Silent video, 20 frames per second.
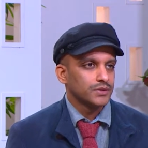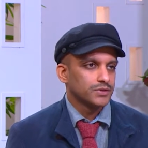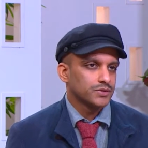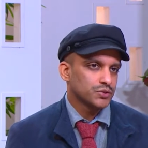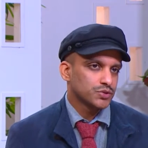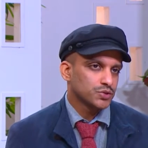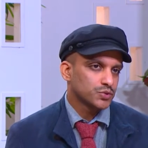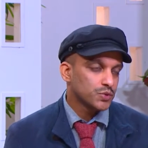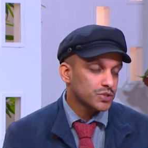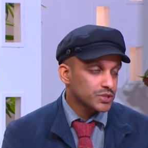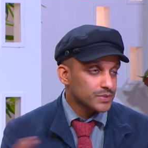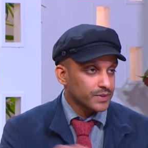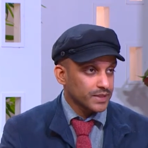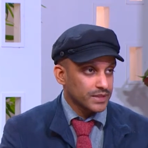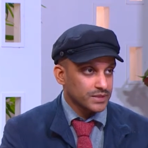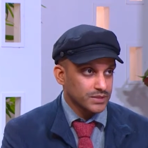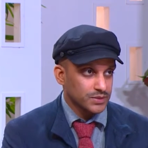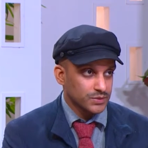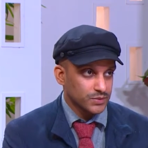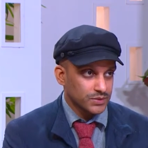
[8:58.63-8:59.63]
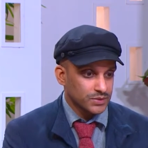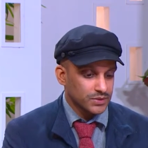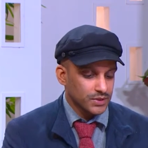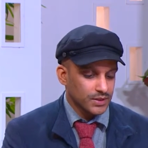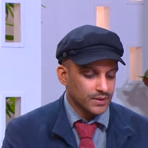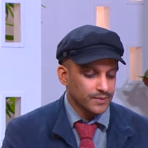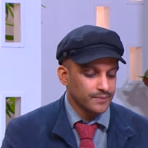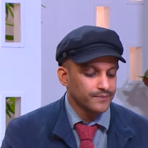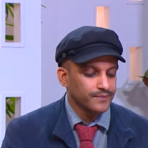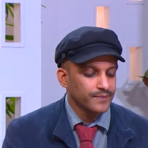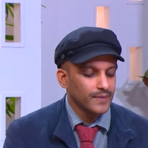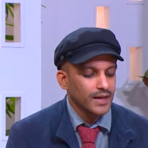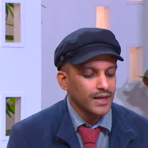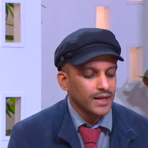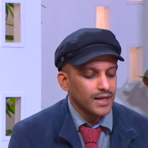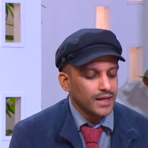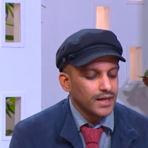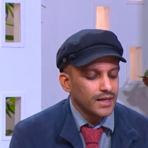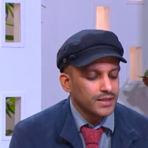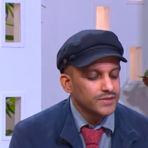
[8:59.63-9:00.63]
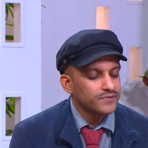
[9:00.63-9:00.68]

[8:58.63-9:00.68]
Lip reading: to switch places with Tom, to